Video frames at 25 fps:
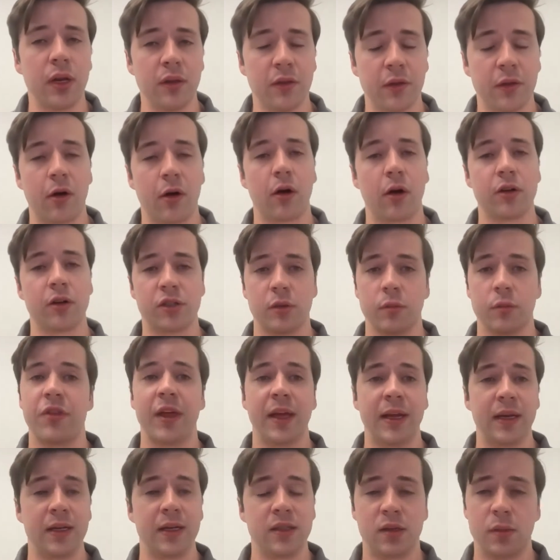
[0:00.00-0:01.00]
There are some
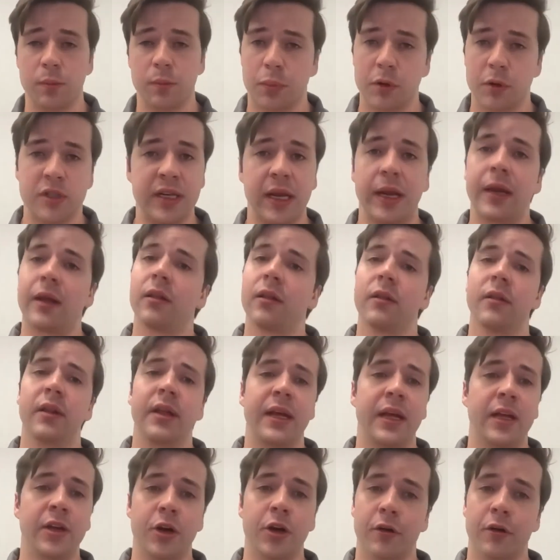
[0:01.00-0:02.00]
things, particularly
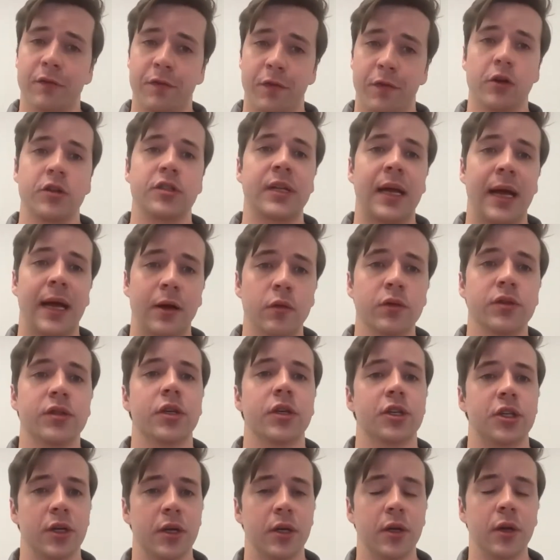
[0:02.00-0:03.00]
in your first
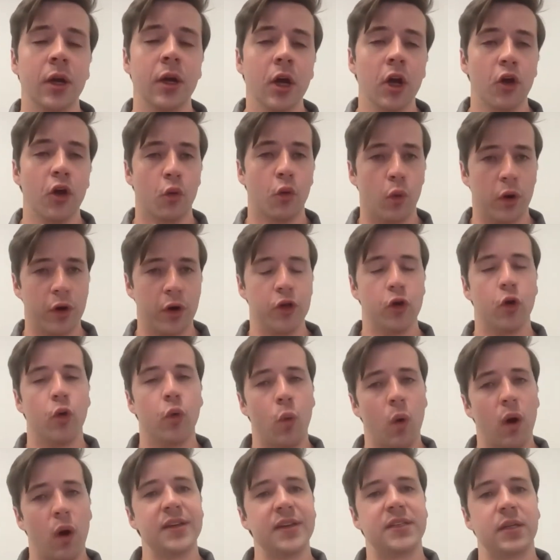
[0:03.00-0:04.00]
acquisition, where you'll
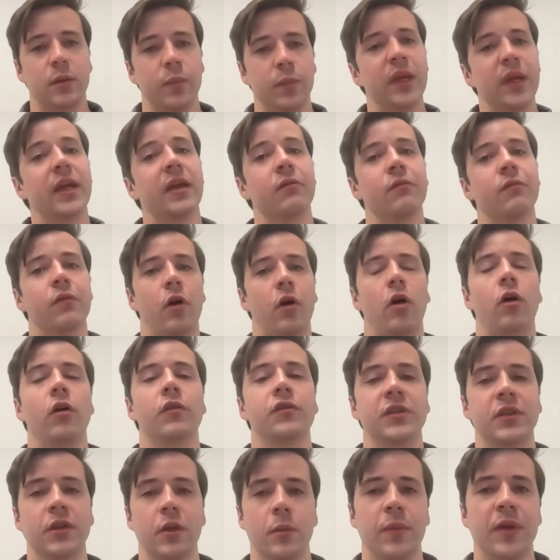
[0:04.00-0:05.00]
want to be involved
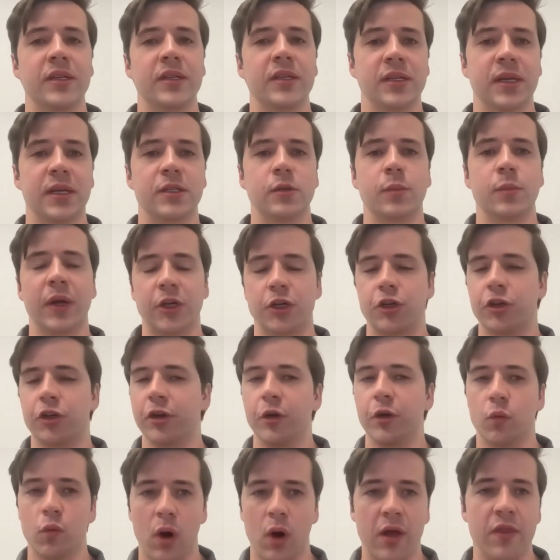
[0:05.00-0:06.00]
in the business, make sure
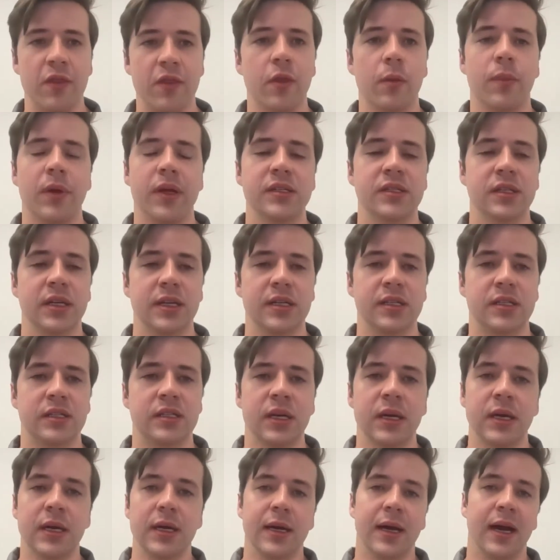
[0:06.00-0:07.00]
you run the business.
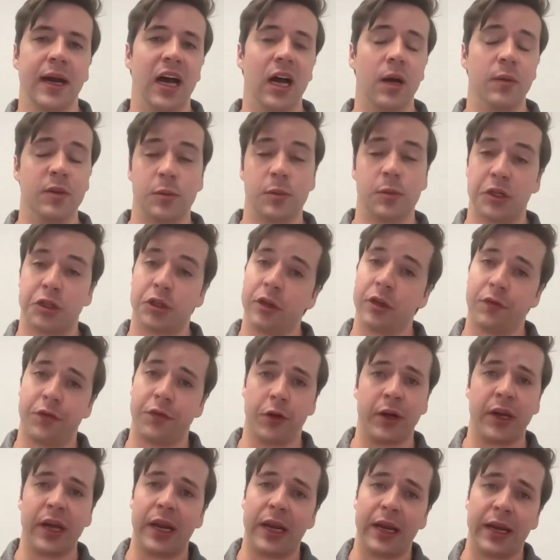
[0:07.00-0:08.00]
Um, especially if you're
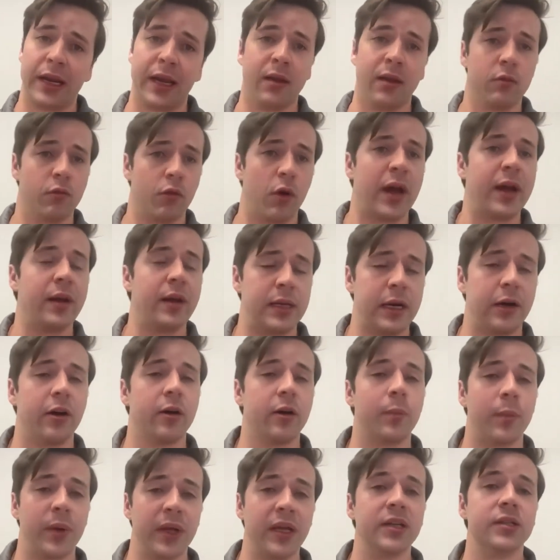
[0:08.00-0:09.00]
getting it right during
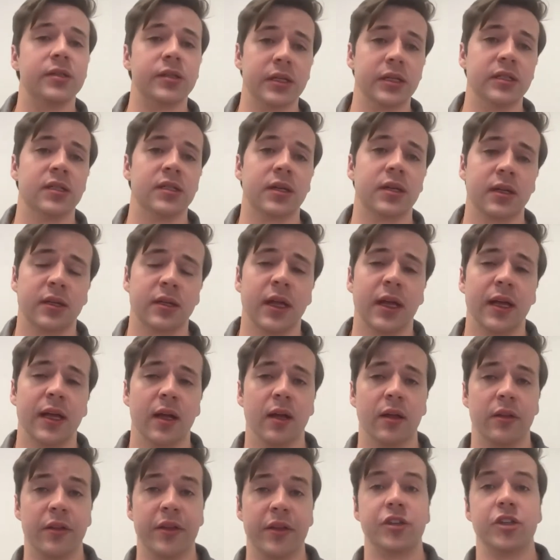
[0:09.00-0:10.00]
peak season
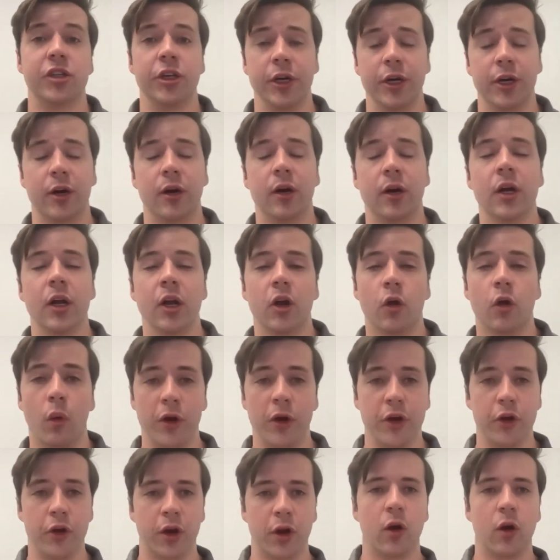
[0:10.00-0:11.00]
uh, this year, where
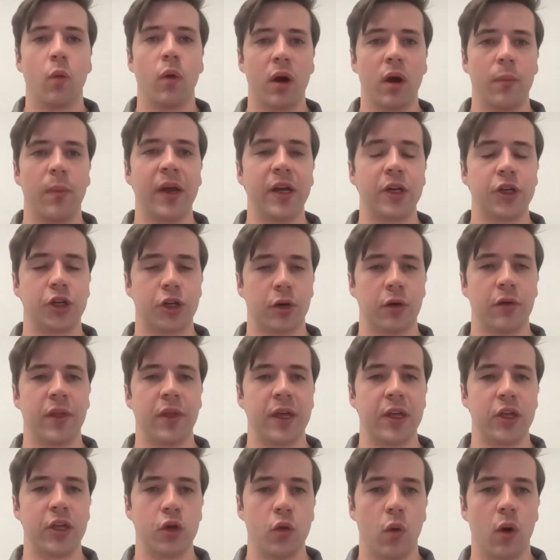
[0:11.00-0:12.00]
you're going to want to make sure
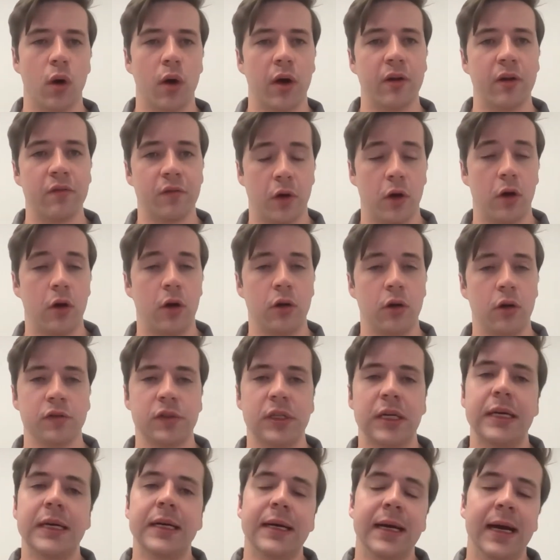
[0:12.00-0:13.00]
that you are involved.
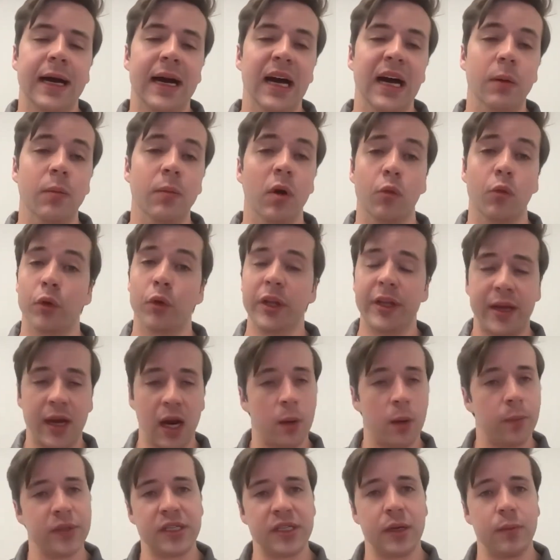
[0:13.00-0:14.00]
Um, really
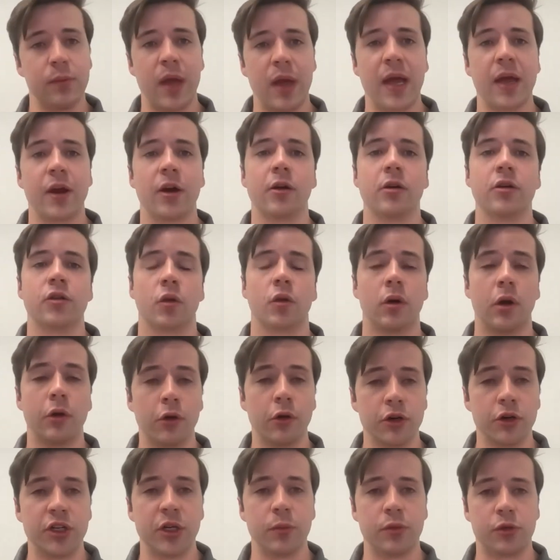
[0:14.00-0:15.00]
competent manners or
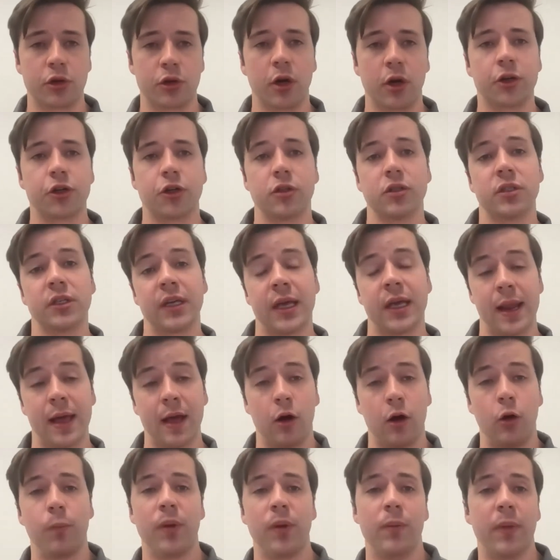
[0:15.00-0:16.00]
ownership structures can
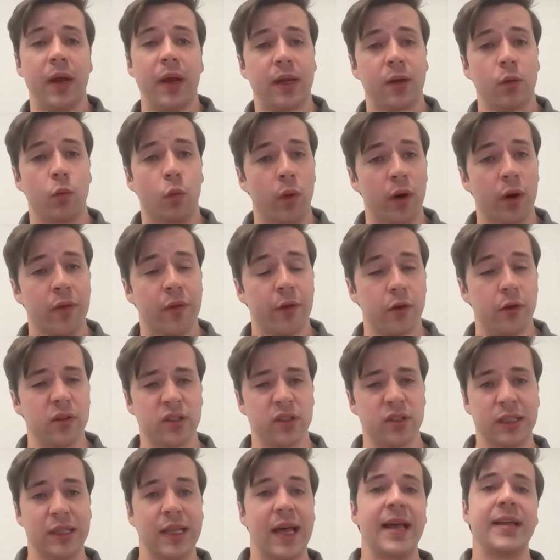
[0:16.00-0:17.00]
help and make where there is
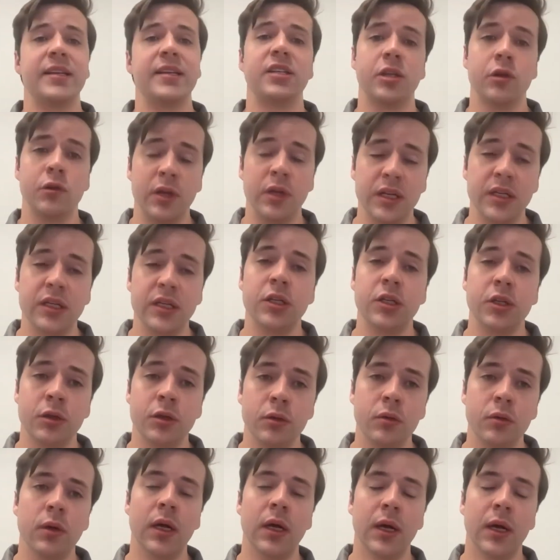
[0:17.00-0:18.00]
less you need to
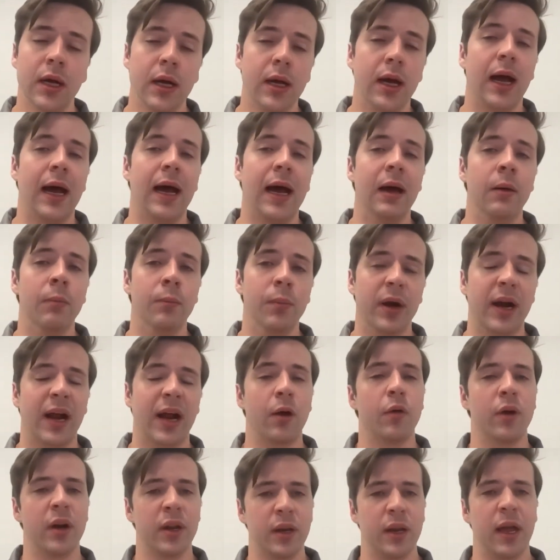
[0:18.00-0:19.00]
do. Um, but I
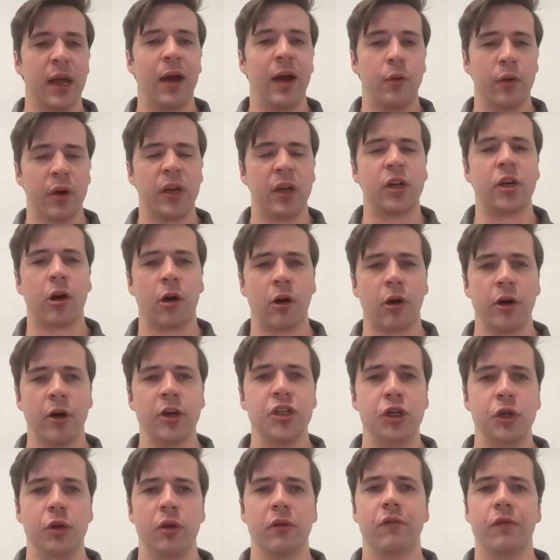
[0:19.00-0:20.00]
would I would encourage
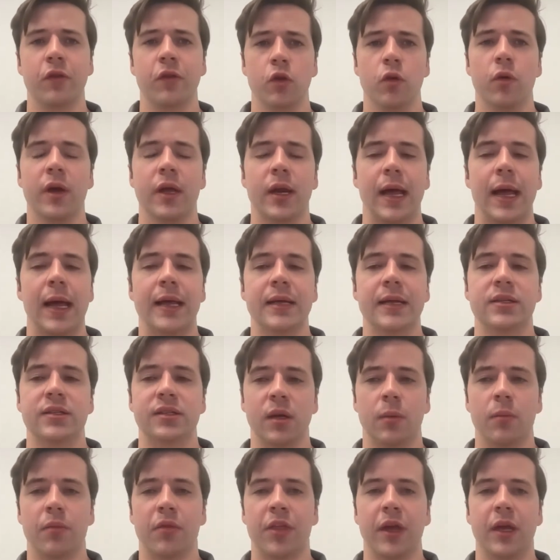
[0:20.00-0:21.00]
you to view it as
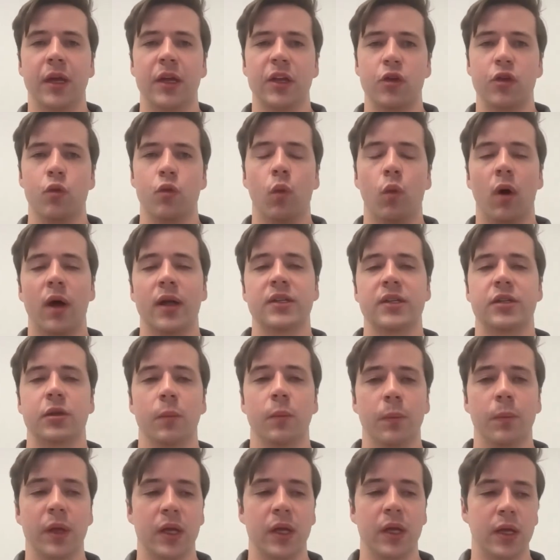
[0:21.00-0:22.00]
something you want to
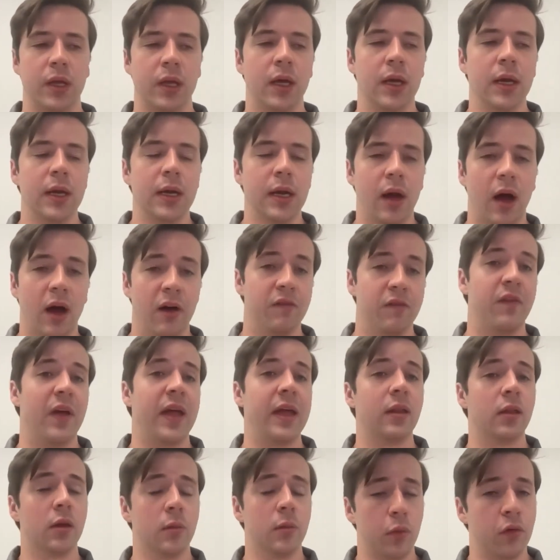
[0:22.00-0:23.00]
be
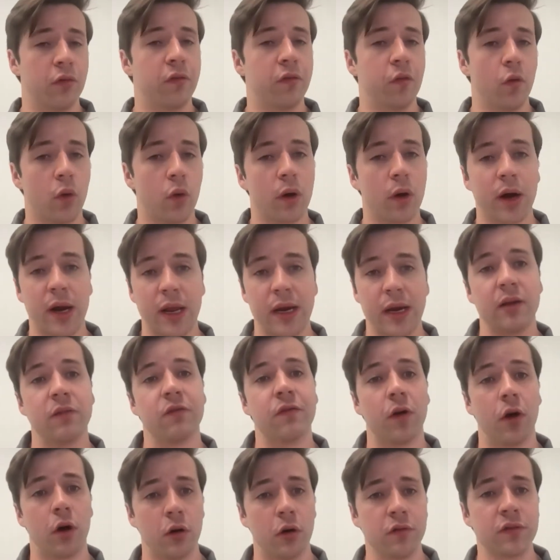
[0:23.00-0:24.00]
available for and
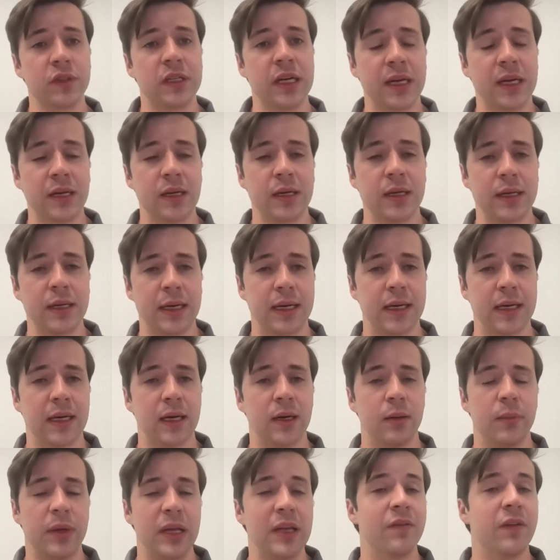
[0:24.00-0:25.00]
involved in,
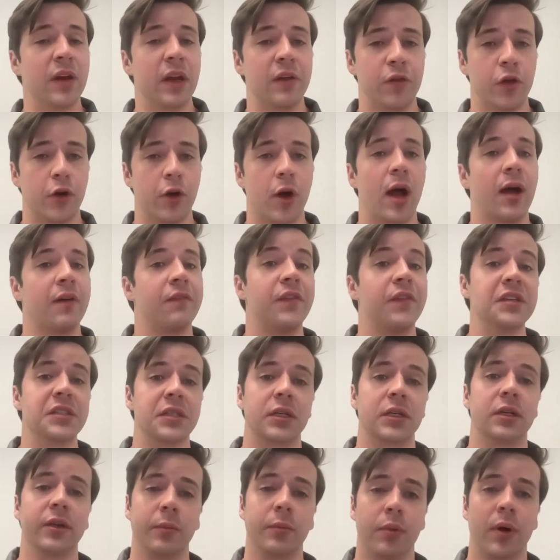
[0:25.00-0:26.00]
um, even if you're not
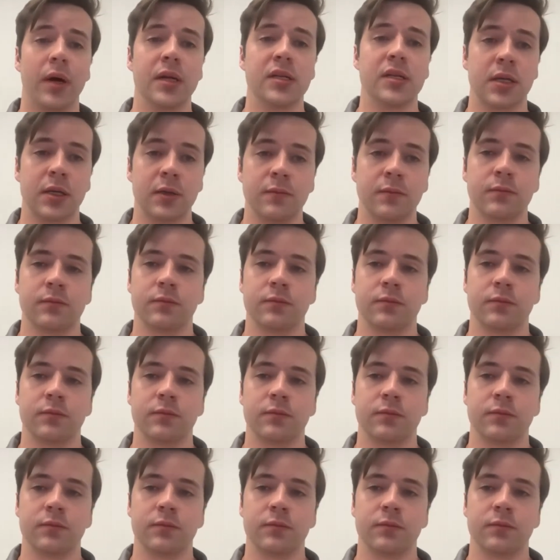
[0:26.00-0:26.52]
physically present.